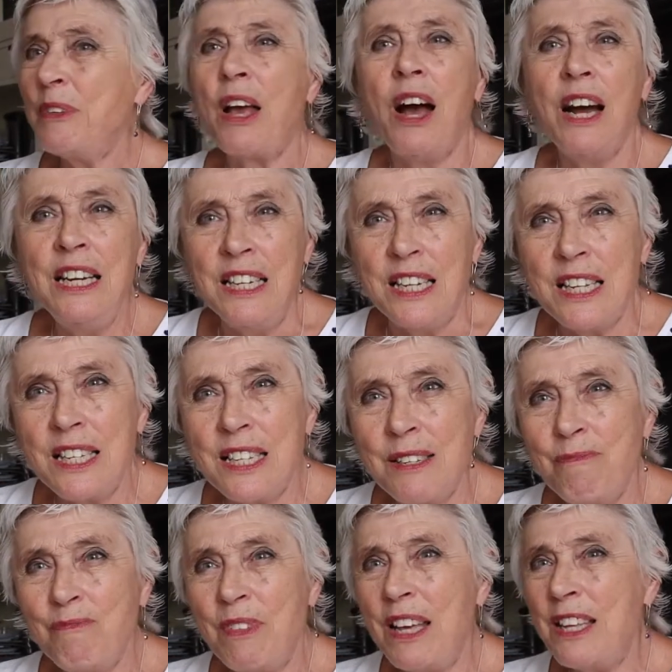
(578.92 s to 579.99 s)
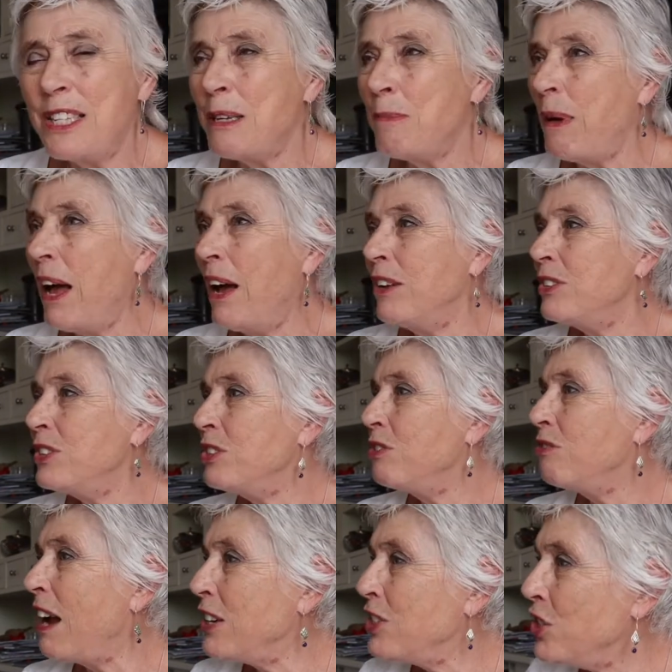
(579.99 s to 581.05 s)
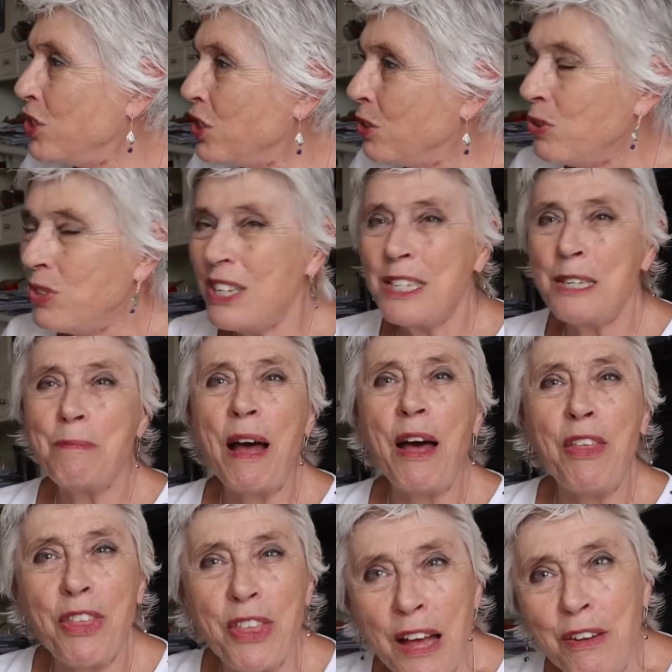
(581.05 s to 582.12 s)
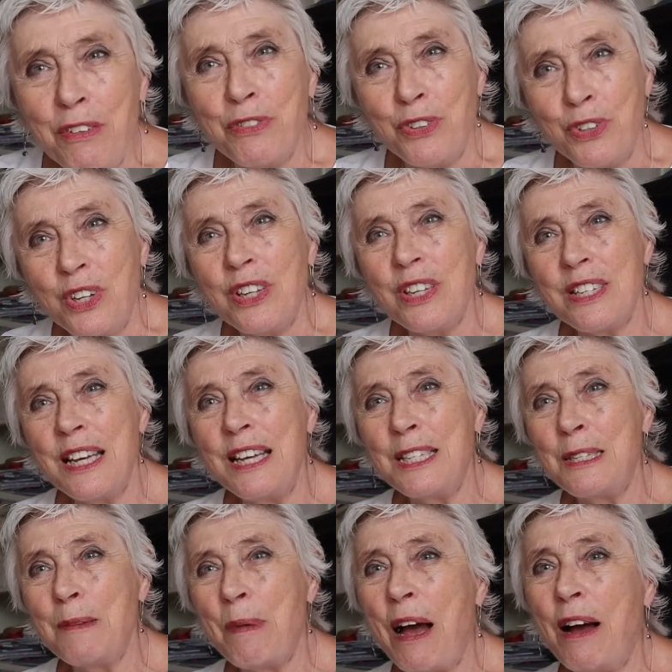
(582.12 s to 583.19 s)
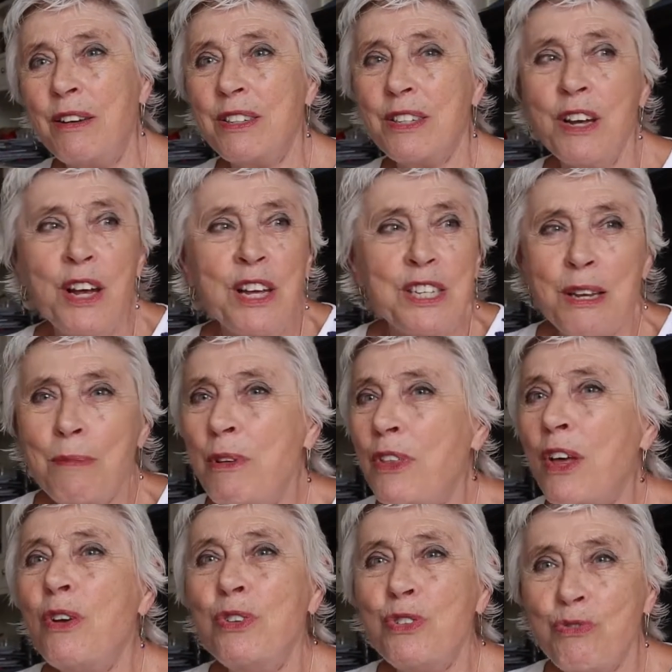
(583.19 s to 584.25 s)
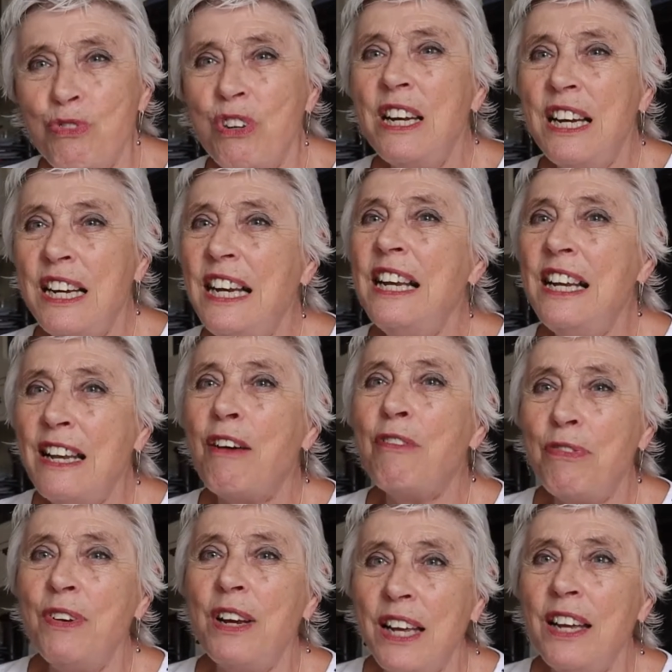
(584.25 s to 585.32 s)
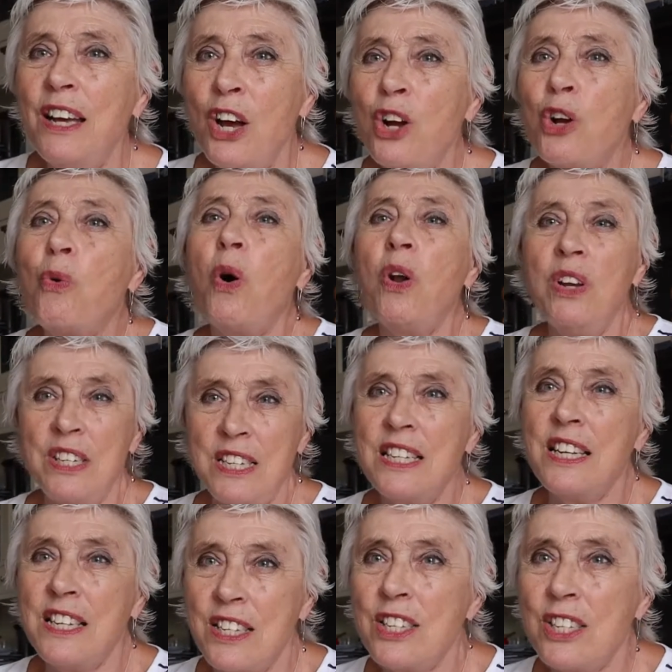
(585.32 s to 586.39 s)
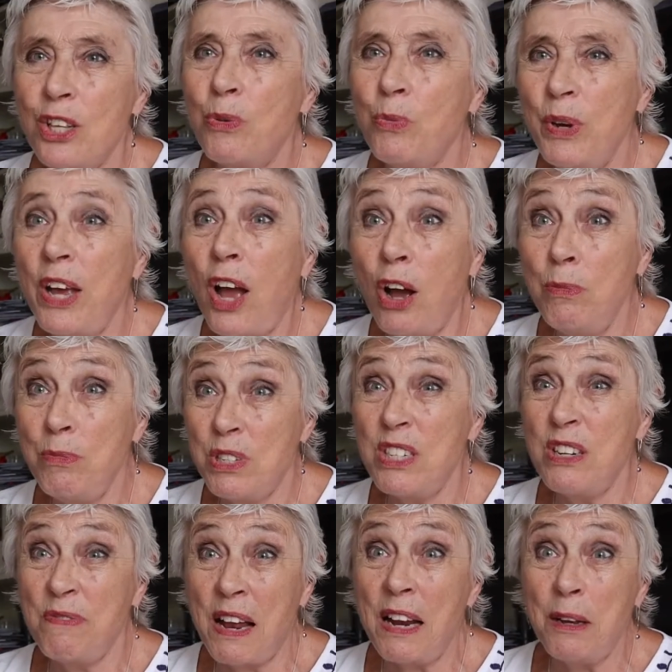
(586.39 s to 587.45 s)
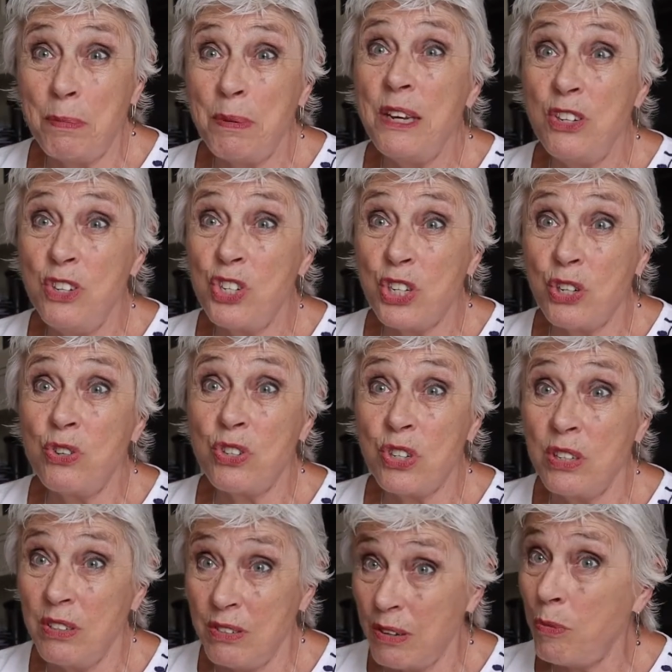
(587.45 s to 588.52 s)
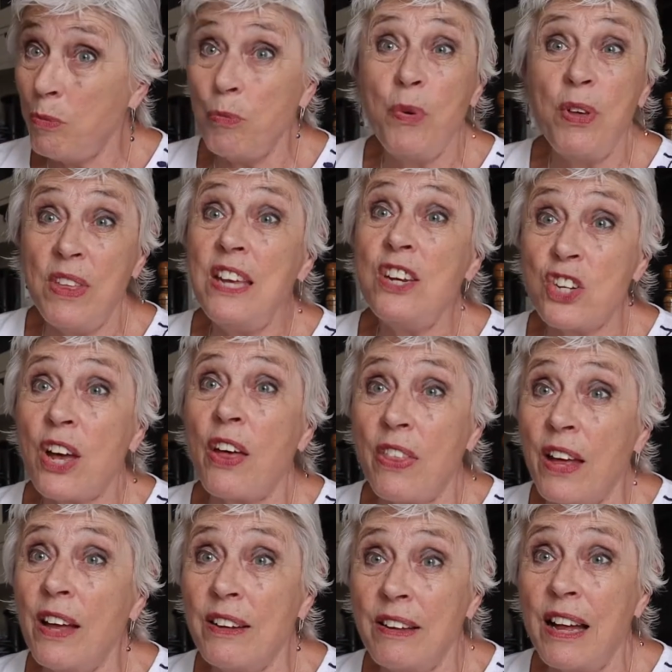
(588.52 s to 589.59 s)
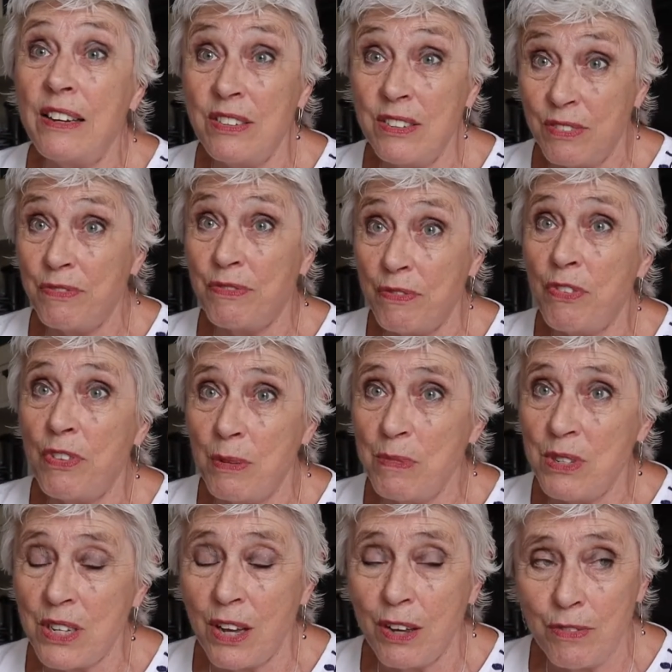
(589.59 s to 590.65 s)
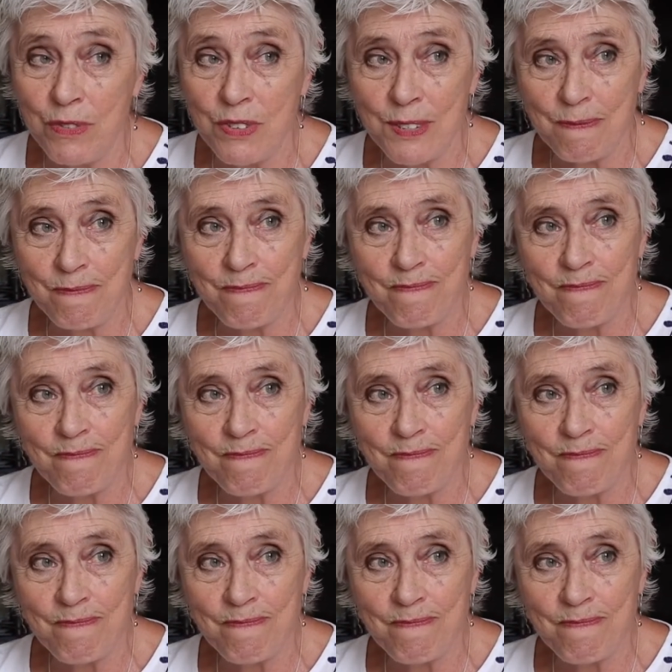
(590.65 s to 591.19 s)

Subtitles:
kindness. It's about gratitude. It's about thankfulness. It's about some of those really lovely qualities that we hope to develop in children with each other and for themselves.